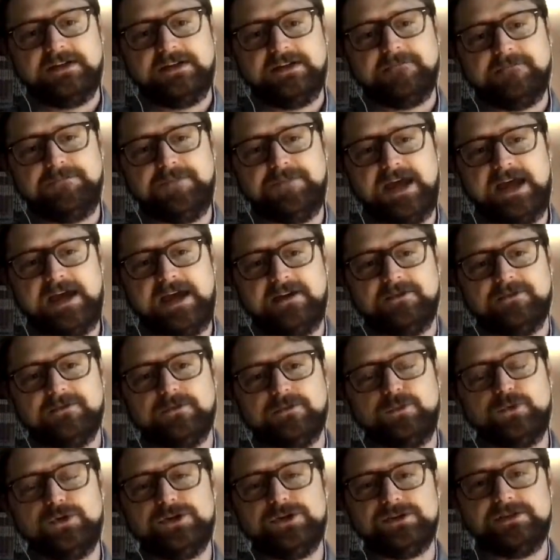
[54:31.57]
that
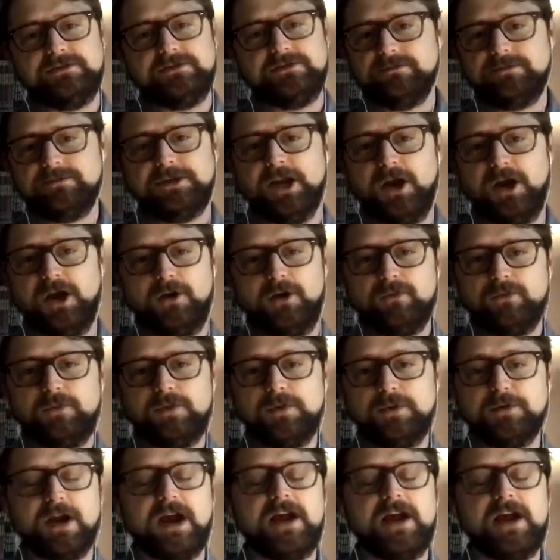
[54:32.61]
wouldn't, we would